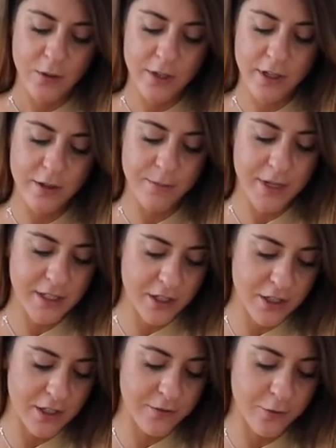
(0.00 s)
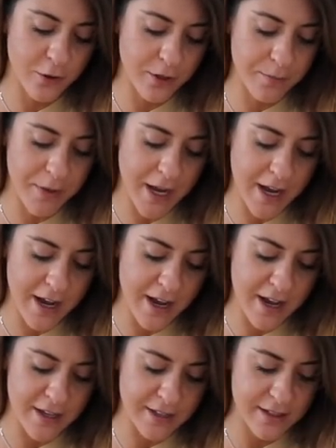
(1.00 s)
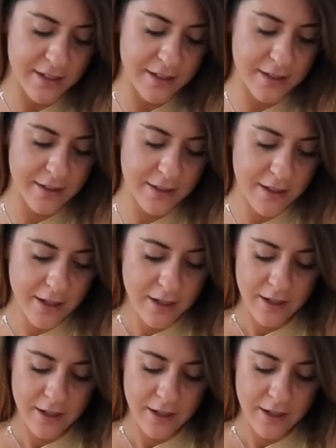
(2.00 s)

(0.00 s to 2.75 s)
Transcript: What are the messages for the past?